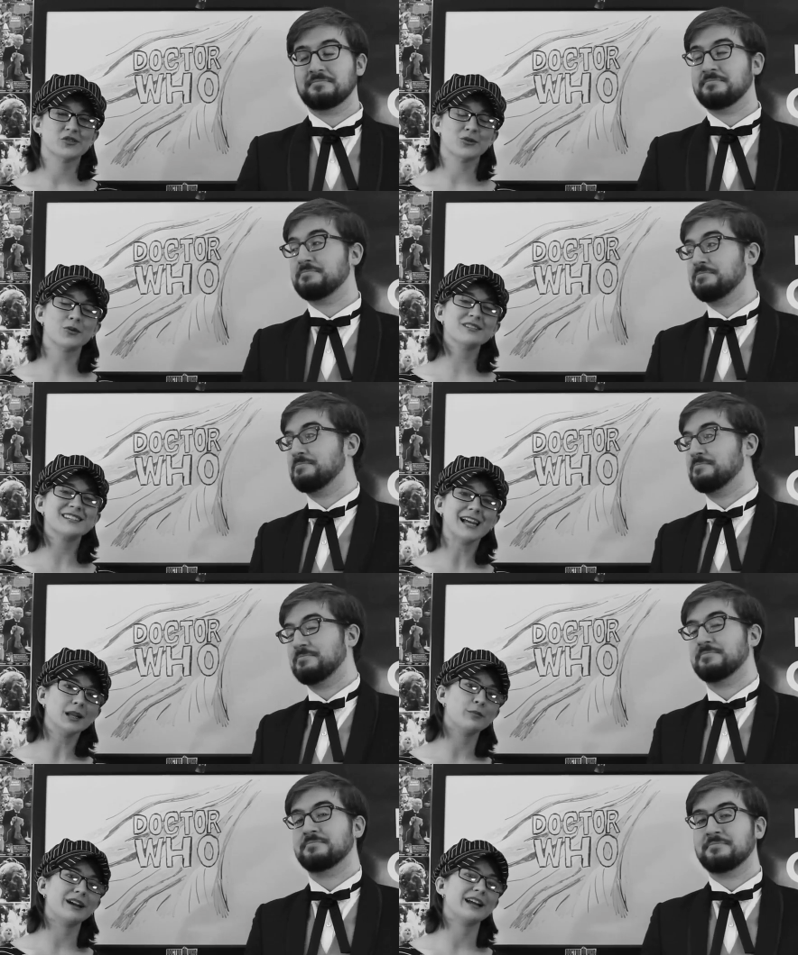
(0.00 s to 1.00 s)
Speaker 1: so we're
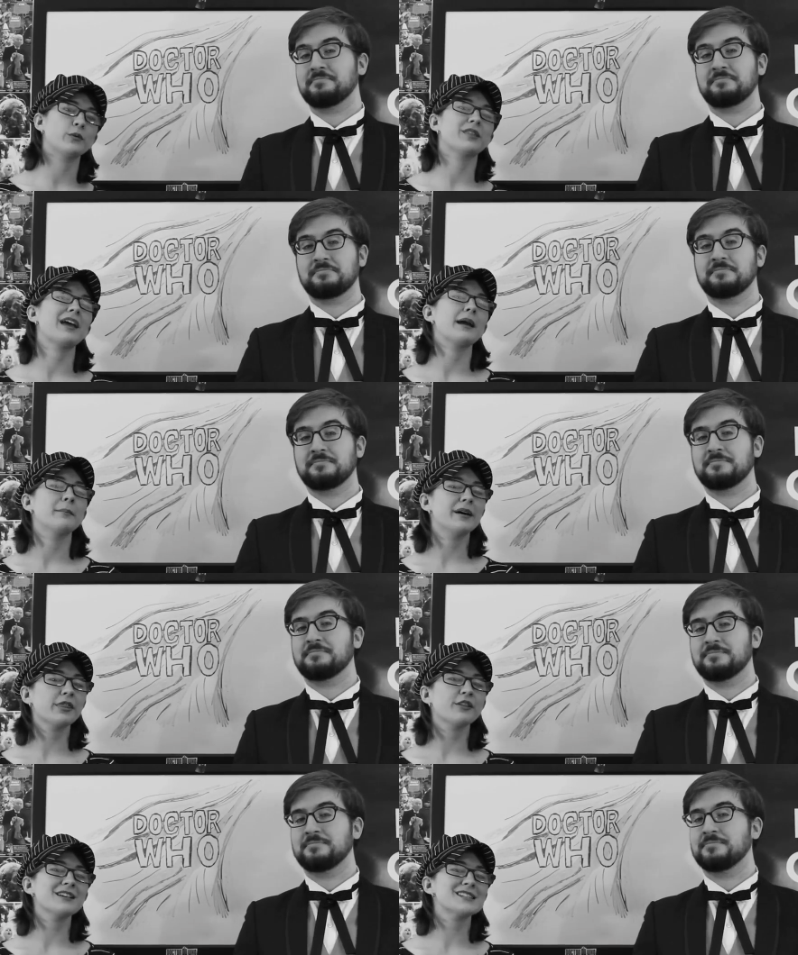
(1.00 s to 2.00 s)
celebrating with a
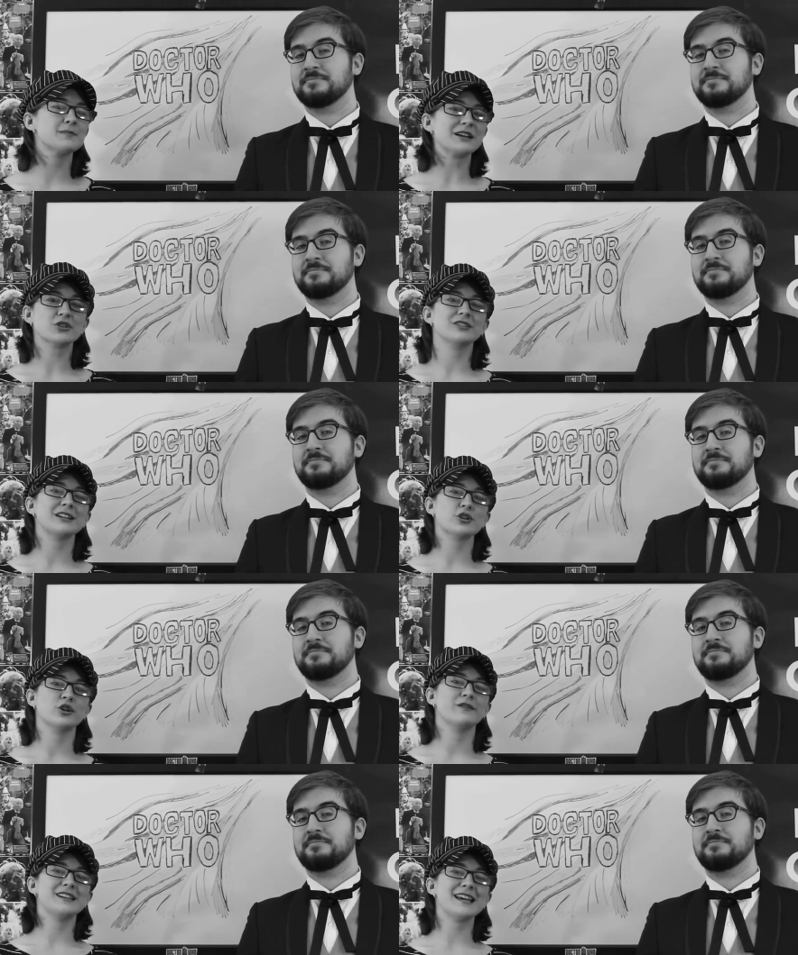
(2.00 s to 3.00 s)
monthly special
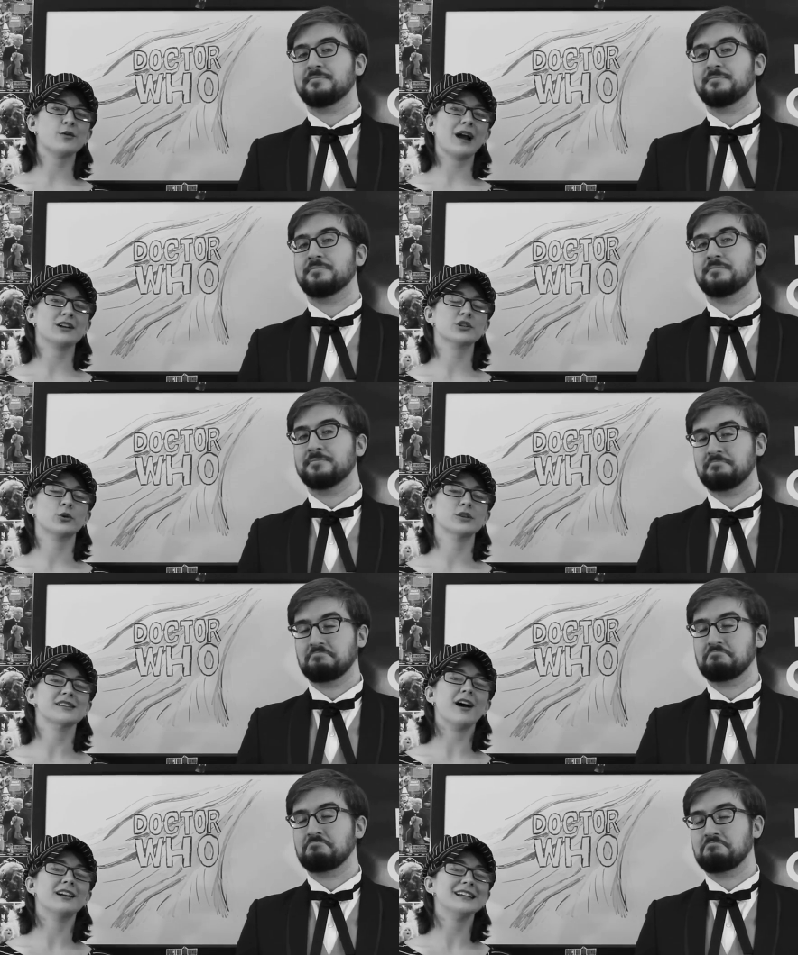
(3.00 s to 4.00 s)
edition of Geek Crash
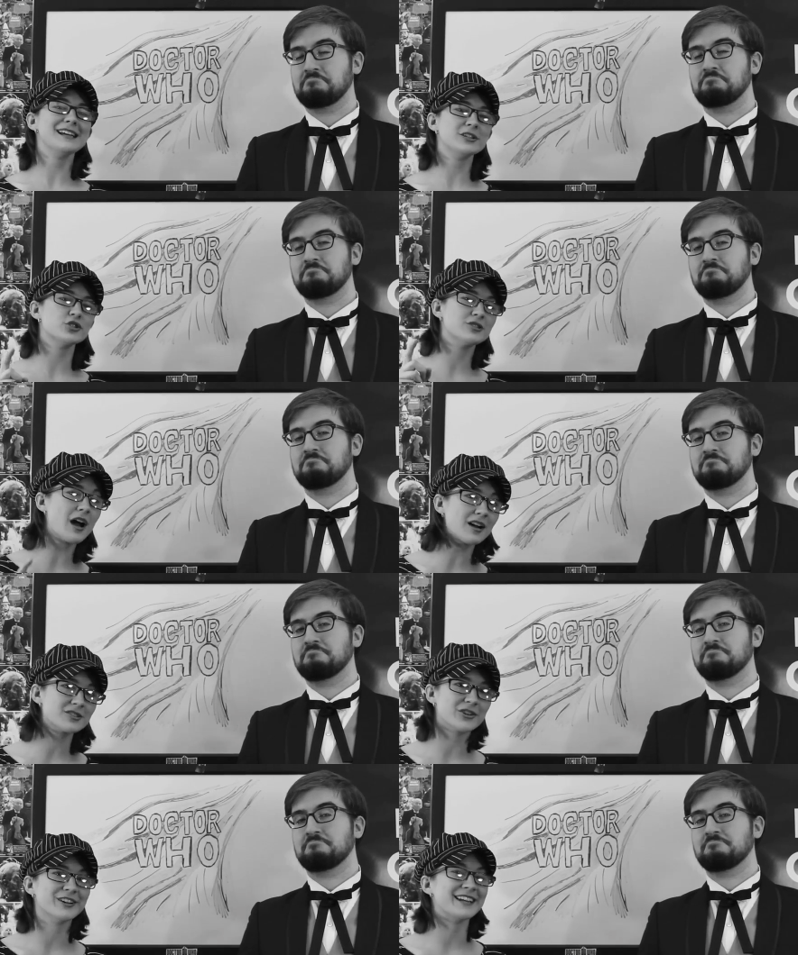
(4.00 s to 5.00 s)
Course on each
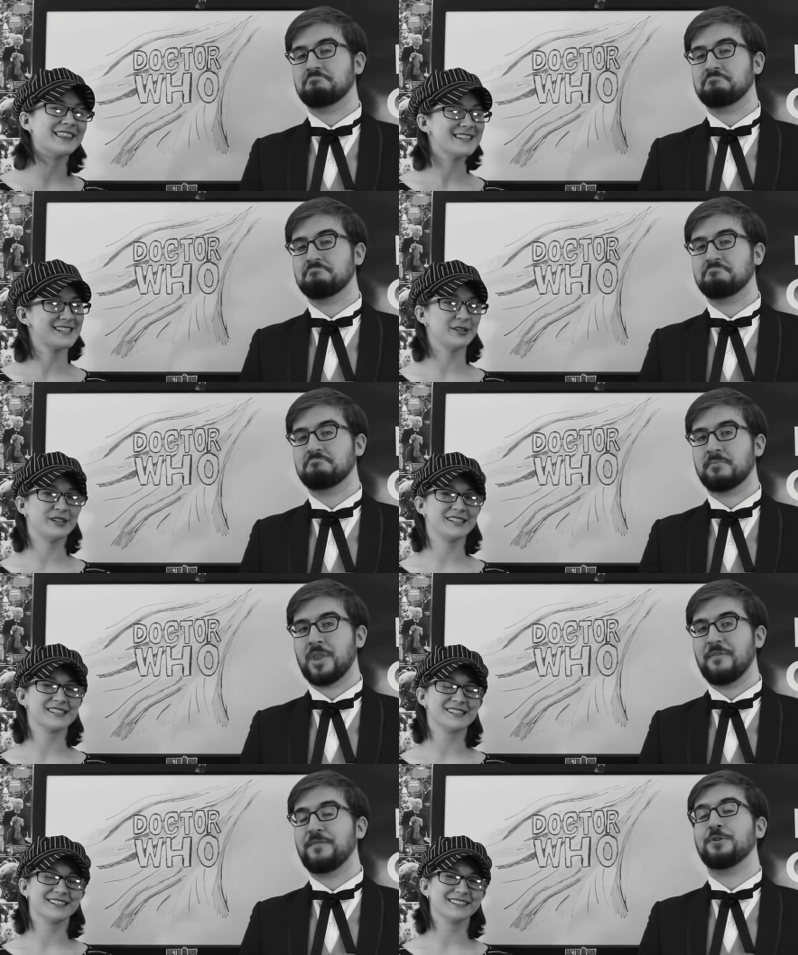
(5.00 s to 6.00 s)
Doctor in the
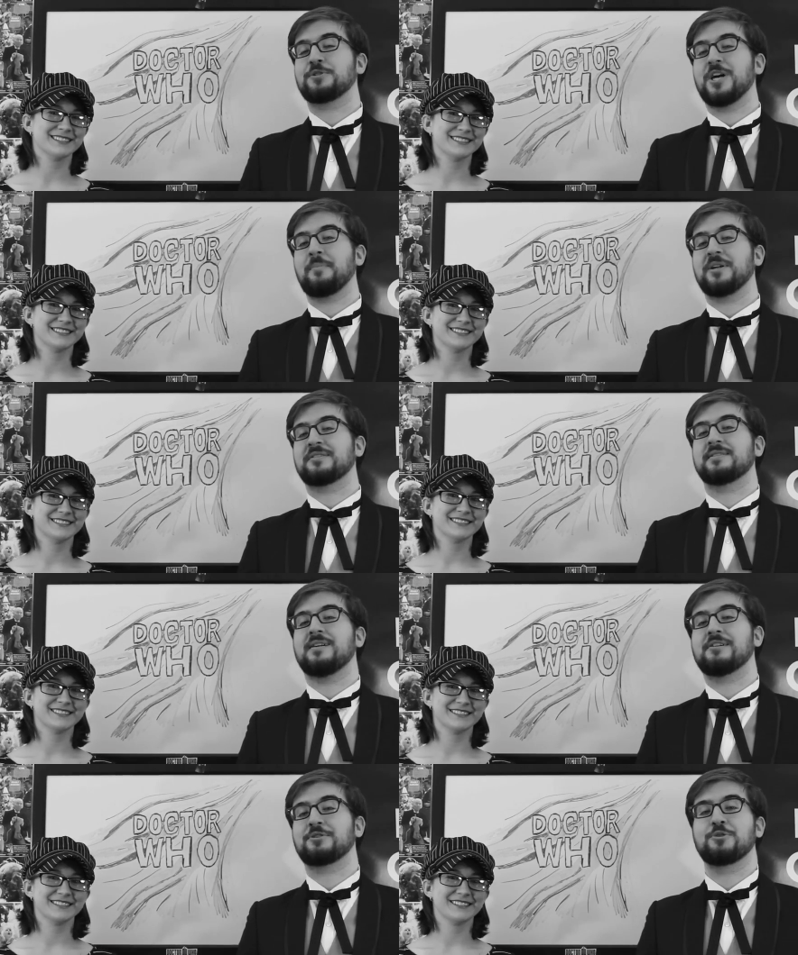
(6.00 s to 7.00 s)
series.
Speaker 2: First up, it's the
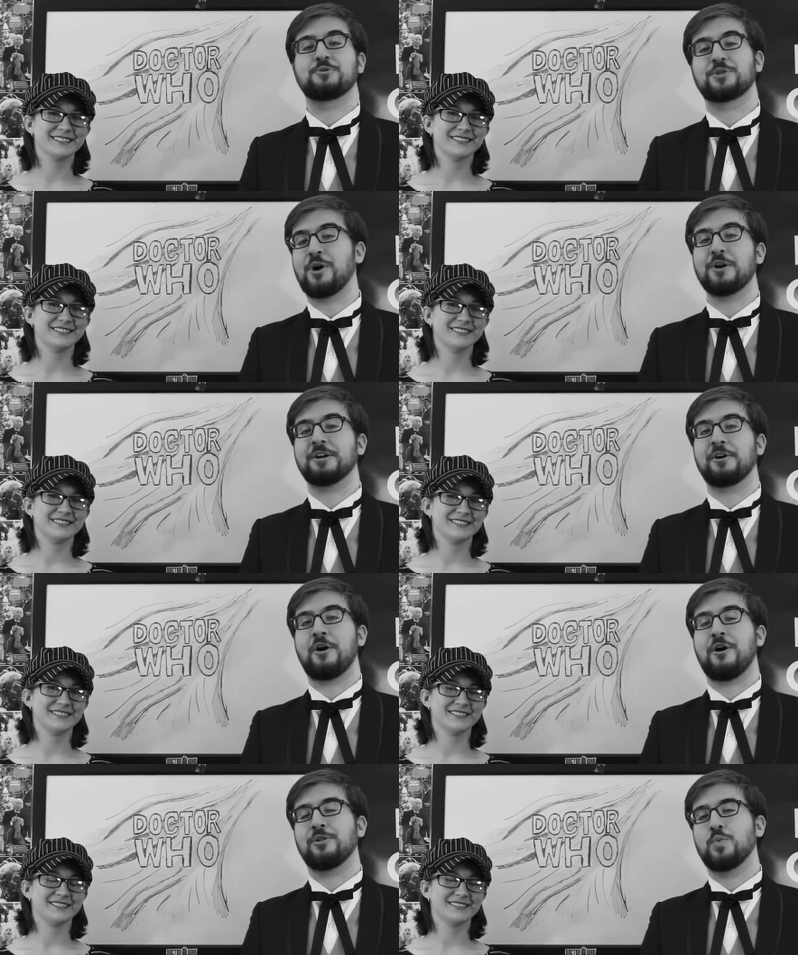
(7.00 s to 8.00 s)
Doctor who started it
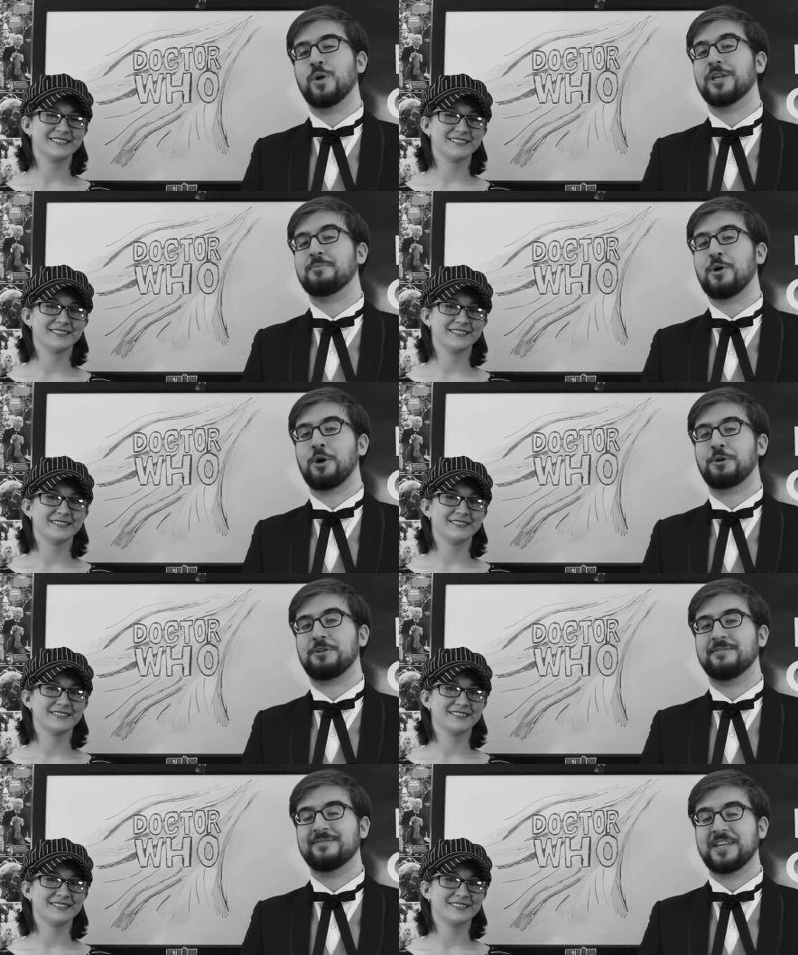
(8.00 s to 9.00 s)
all, William
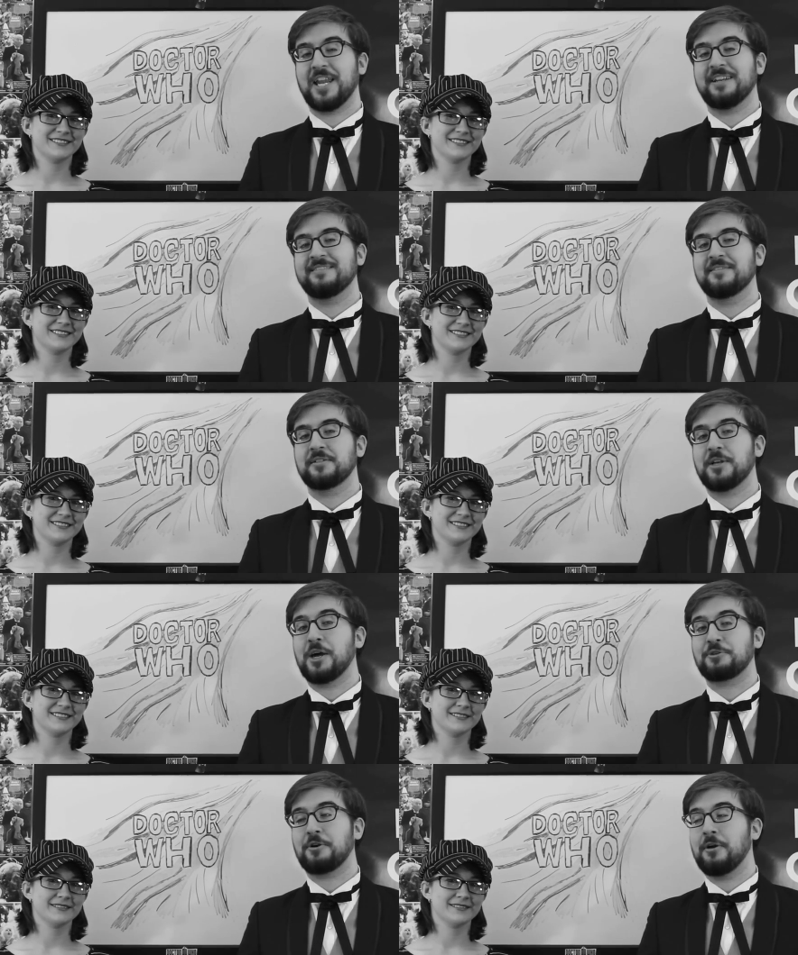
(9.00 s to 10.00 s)
Hartnell. Get it?
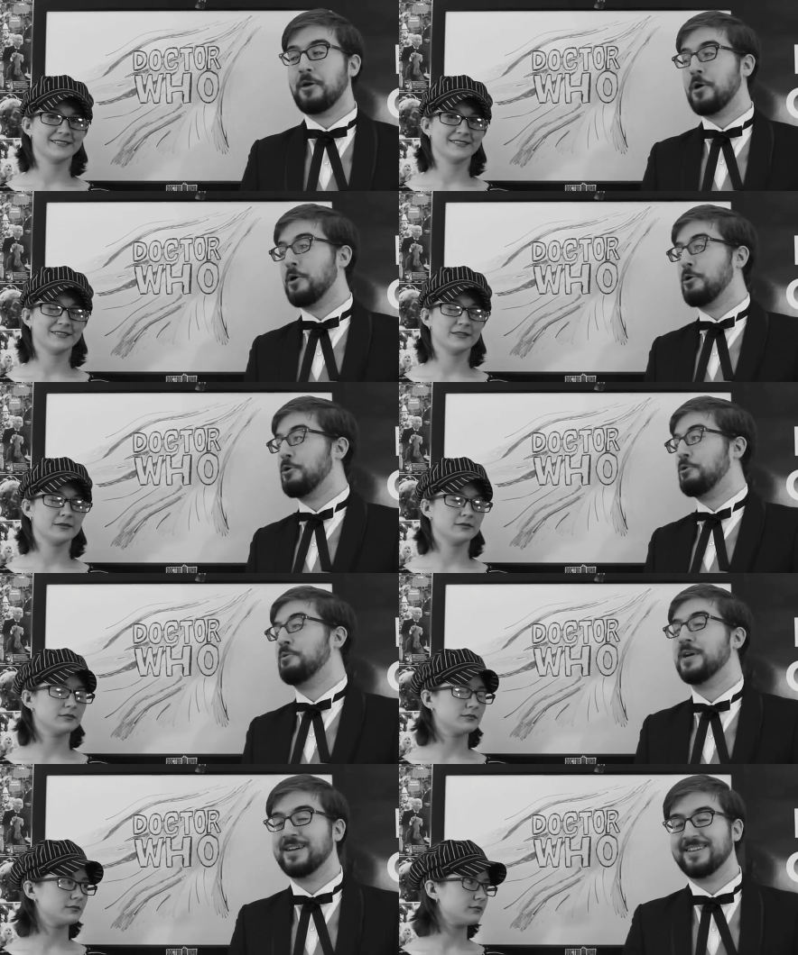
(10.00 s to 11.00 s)
Doctor
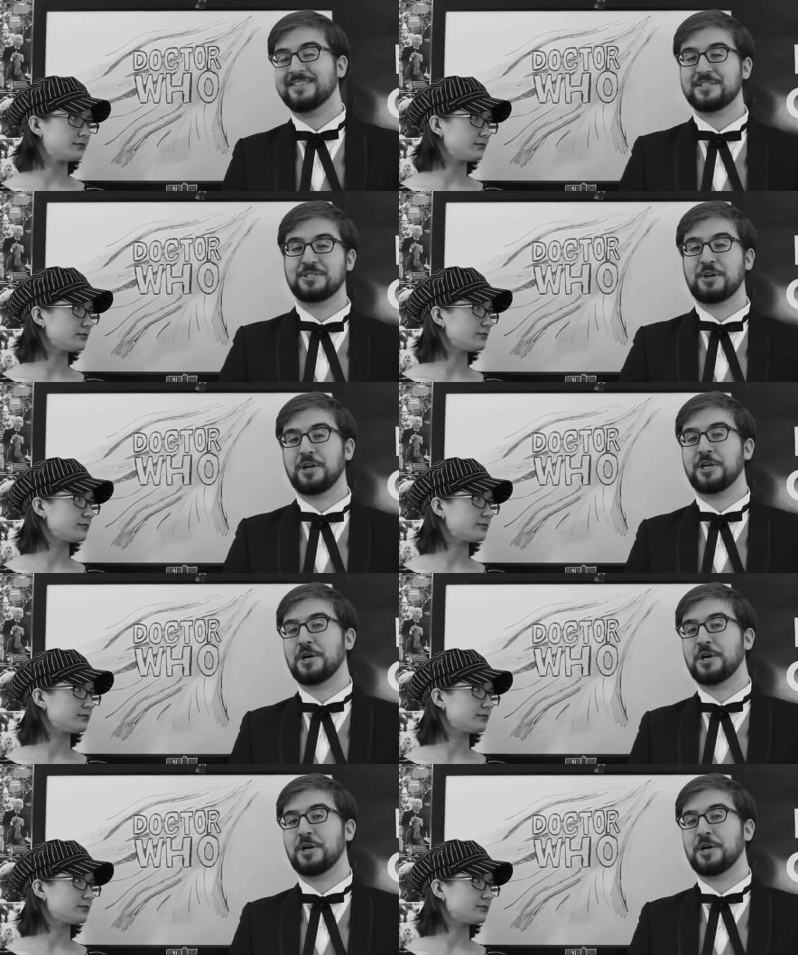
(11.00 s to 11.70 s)
Who started it